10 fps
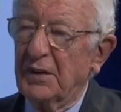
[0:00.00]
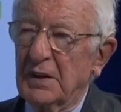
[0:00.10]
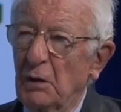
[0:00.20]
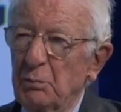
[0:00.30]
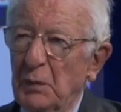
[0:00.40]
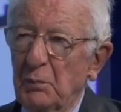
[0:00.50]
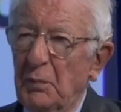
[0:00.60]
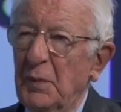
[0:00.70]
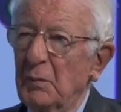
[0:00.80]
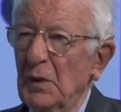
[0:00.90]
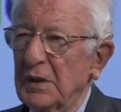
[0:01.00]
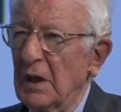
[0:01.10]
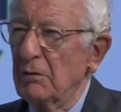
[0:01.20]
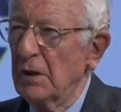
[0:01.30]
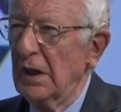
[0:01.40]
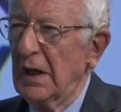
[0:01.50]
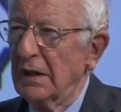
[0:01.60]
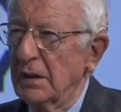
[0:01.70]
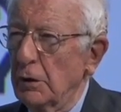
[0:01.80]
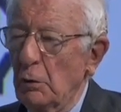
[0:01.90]
the government will get
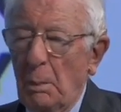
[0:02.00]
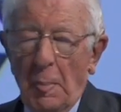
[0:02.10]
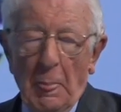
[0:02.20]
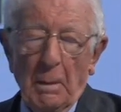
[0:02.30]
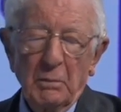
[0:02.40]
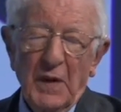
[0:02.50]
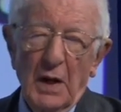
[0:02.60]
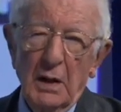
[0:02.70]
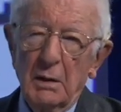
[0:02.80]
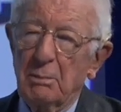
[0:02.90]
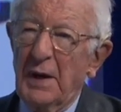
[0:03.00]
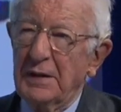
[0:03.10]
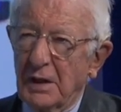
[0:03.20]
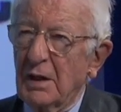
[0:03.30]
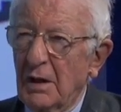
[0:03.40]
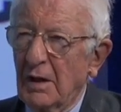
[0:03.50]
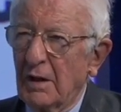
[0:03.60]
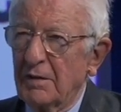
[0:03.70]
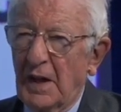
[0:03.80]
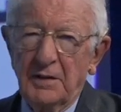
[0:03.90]
re-elected better
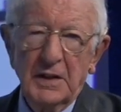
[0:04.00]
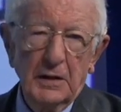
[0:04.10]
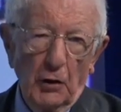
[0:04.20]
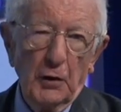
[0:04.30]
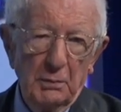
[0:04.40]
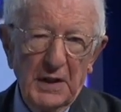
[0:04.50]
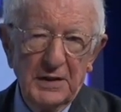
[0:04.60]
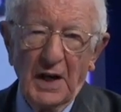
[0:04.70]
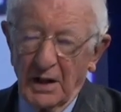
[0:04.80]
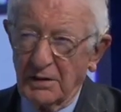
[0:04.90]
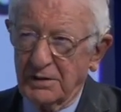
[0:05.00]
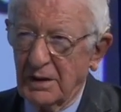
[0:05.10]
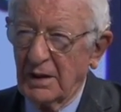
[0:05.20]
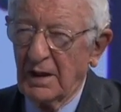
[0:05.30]
than the economy does.